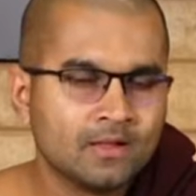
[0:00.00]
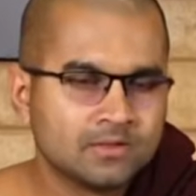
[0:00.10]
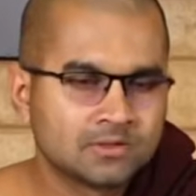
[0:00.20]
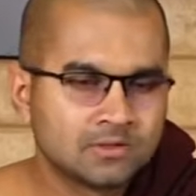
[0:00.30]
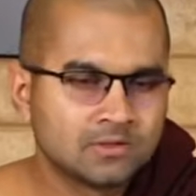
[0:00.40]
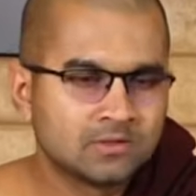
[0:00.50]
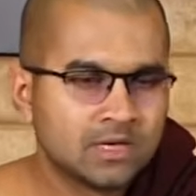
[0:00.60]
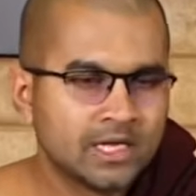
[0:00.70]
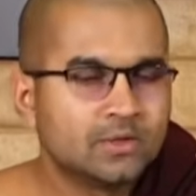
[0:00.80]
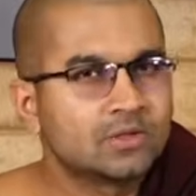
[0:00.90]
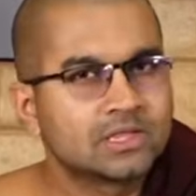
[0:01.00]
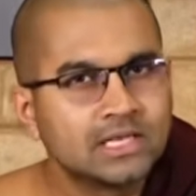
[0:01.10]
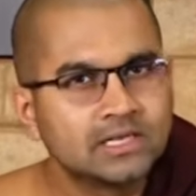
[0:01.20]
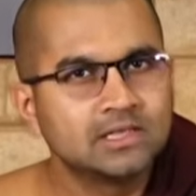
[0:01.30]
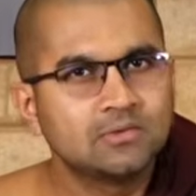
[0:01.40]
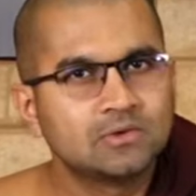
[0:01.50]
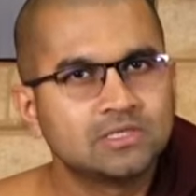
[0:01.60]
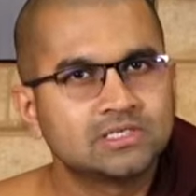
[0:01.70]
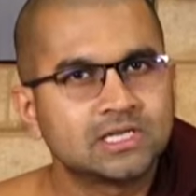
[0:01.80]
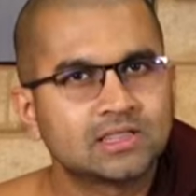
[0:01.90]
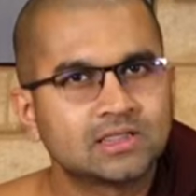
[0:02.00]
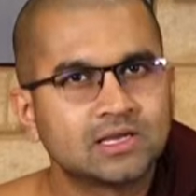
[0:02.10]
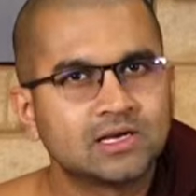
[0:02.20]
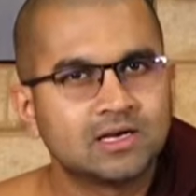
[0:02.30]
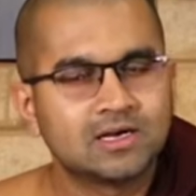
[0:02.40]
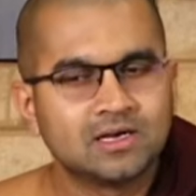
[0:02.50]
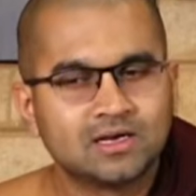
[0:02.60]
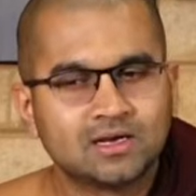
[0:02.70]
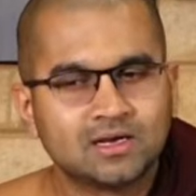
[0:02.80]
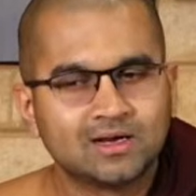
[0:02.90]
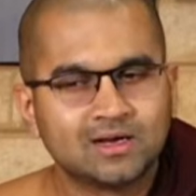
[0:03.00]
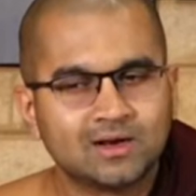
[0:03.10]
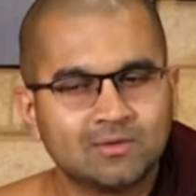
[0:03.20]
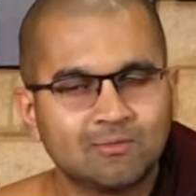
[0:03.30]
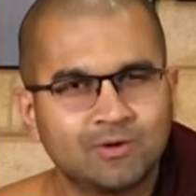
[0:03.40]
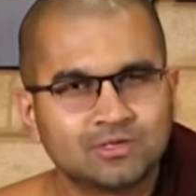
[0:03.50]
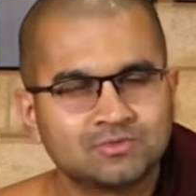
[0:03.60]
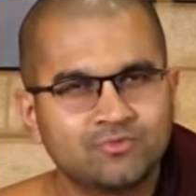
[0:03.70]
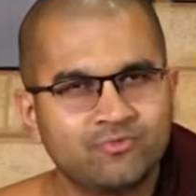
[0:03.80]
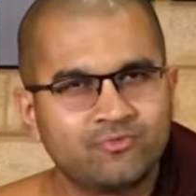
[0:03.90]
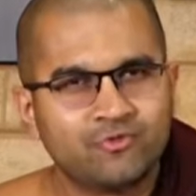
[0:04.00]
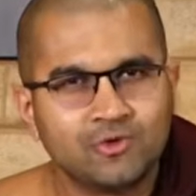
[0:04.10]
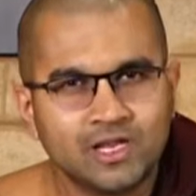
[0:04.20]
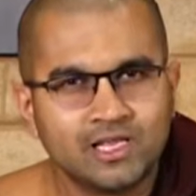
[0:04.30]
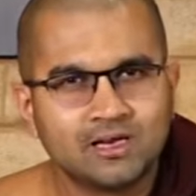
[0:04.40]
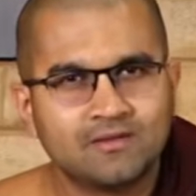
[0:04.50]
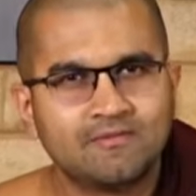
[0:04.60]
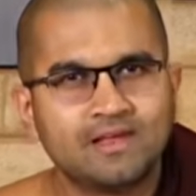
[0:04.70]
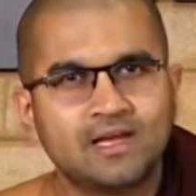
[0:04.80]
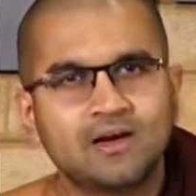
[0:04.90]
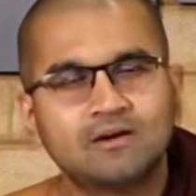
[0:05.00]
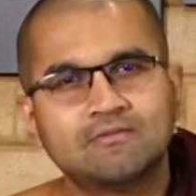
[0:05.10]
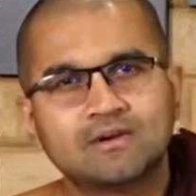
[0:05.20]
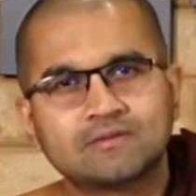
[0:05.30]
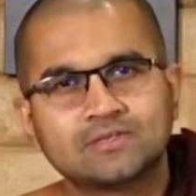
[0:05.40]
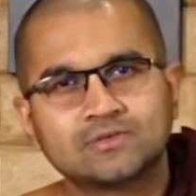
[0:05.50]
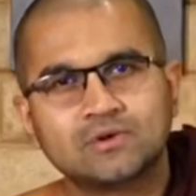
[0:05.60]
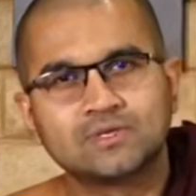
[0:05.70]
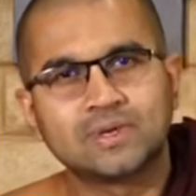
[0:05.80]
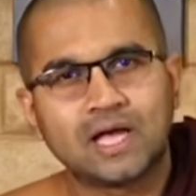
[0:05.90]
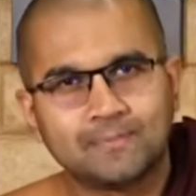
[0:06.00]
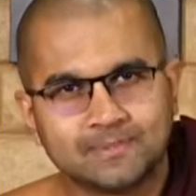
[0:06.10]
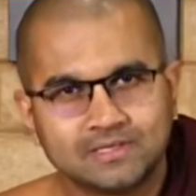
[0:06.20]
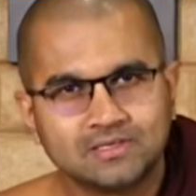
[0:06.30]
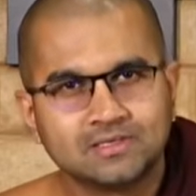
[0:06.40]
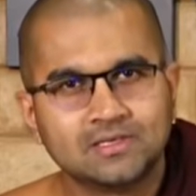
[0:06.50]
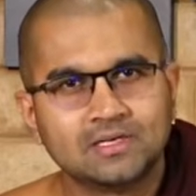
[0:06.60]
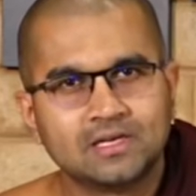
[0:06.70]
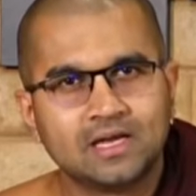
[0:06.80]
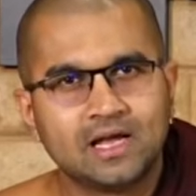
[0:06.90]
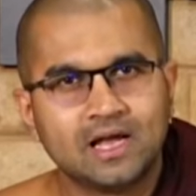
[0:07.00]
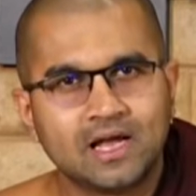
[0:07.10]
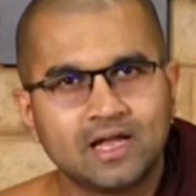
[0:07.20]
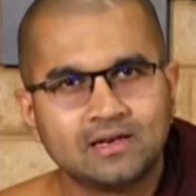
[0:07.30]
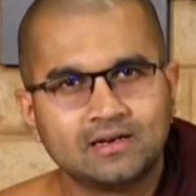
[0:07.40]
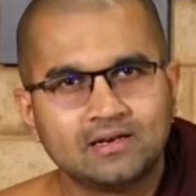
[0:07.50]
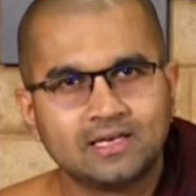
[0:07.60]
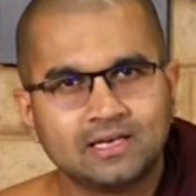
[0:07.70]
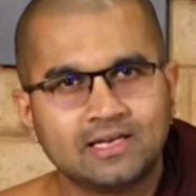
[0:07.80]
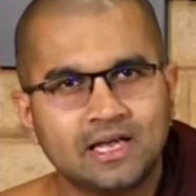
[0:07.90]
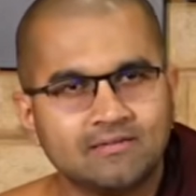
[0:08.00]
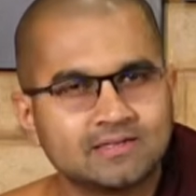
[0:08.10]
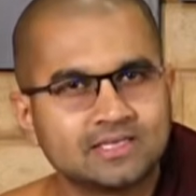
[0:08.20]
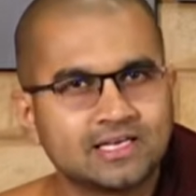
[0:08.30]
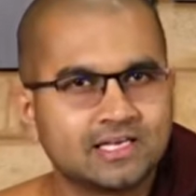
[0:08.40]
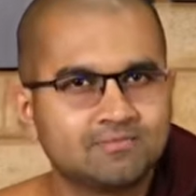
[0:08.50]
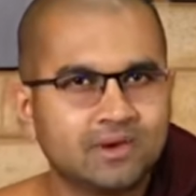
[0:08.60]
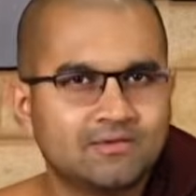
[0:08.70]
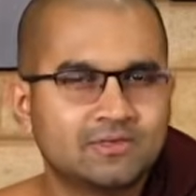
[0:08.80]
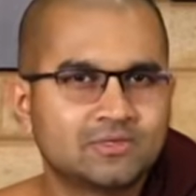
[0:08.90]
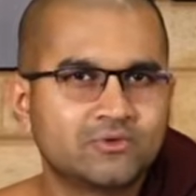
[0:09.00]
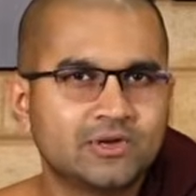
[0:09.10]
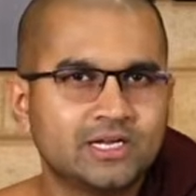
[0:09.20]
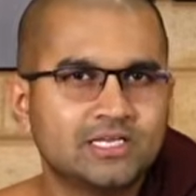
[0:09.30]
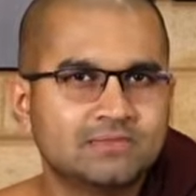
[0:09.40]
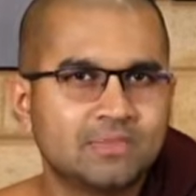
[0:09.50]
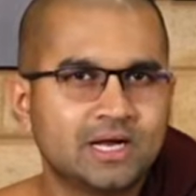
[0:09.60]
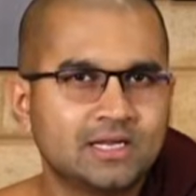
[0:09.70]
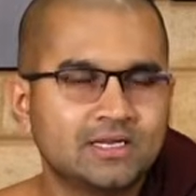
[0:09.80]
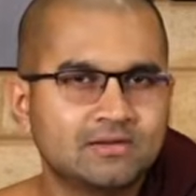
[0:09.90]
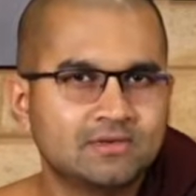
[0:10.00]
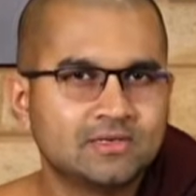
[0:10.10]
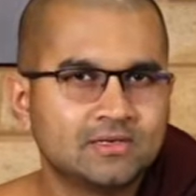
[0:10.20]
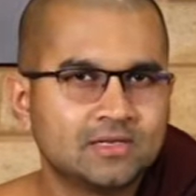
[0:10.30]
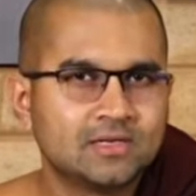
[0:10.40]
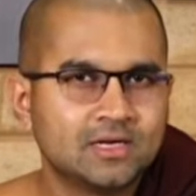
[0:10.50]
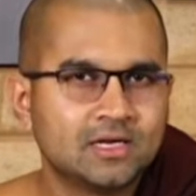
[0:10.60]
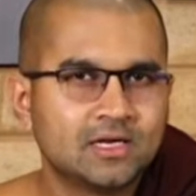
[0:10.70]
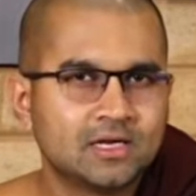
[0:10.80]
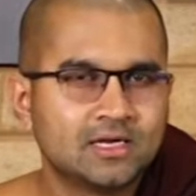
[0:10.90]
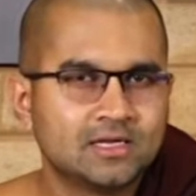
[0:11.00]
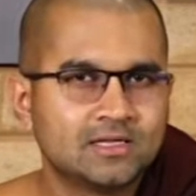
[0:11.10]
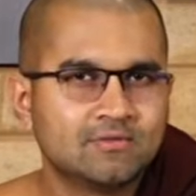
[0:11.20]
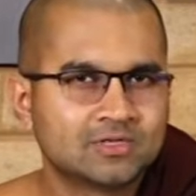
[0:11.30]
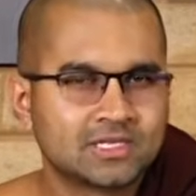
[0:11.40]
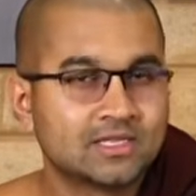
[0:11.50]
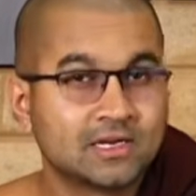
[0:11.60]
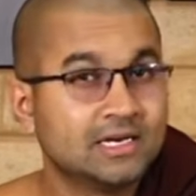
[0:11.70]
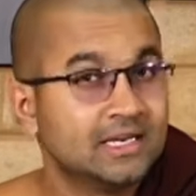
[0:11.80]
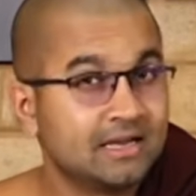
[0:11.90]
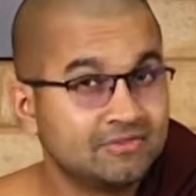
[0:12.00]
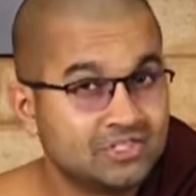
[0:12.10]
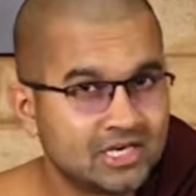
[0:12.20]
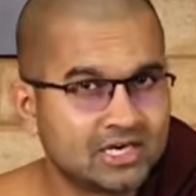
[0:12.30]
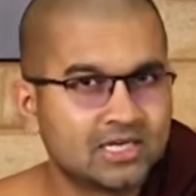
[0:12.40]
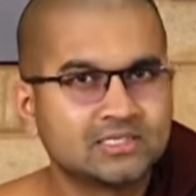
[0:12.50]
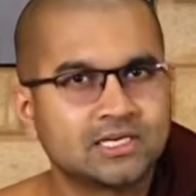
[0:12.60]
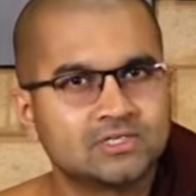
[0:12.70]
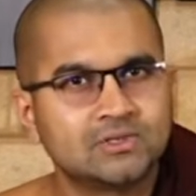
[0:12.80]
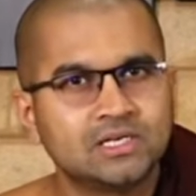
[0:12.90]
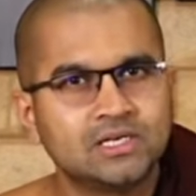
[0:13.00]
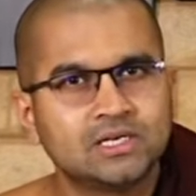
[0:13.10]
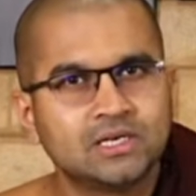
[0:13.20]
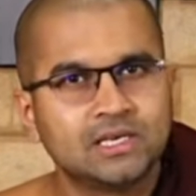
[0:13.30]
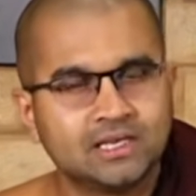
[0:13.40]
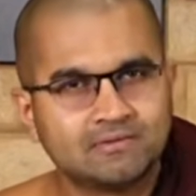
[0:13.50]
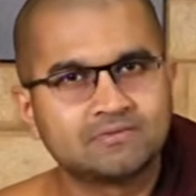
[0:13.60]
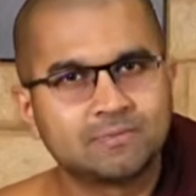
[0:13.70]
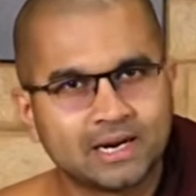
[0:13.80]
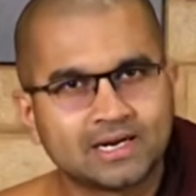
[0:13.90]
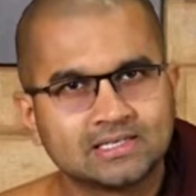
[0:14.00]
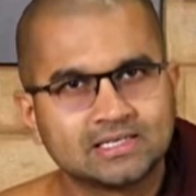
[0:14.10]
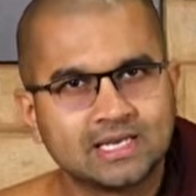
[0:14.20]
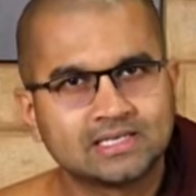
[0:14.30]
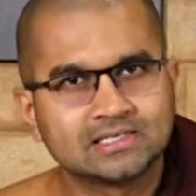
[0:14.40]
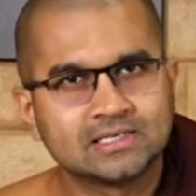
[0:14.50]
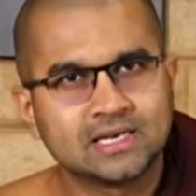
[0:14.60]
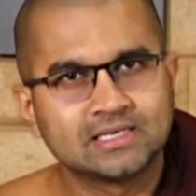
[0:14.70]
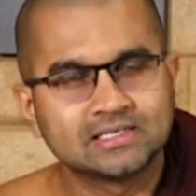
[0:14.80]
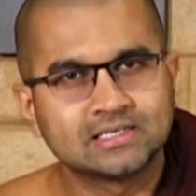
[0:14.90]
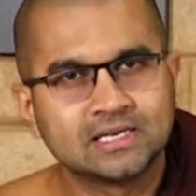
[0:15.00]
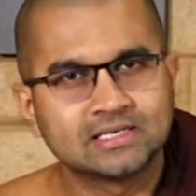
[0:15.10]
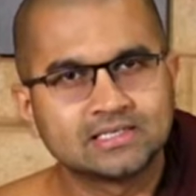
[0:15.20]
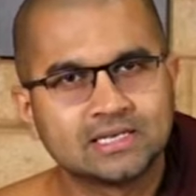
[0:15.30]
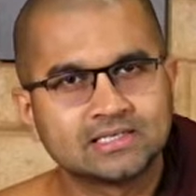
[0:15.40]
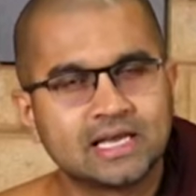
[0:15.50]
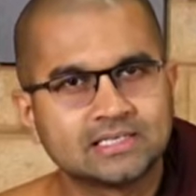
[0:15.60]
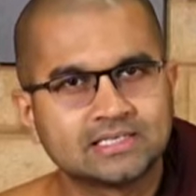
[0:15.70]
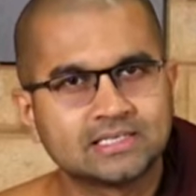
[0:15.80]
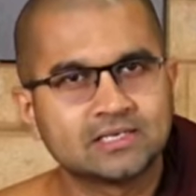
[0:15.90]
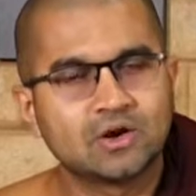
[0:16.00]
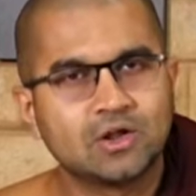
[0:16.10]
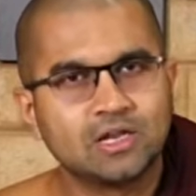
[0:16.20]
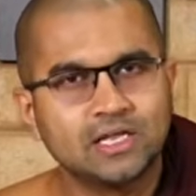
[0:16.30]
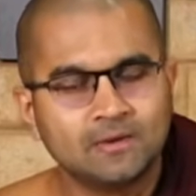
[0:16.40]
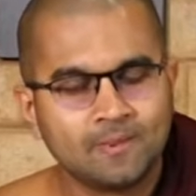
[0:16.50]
So I don't think the Bodhisattva was fully aware of what was going to happen, and he didn't have the psychic powers to read his mind even. Vasantara didn't have jhanas actually. He was practicing as an ascetic only.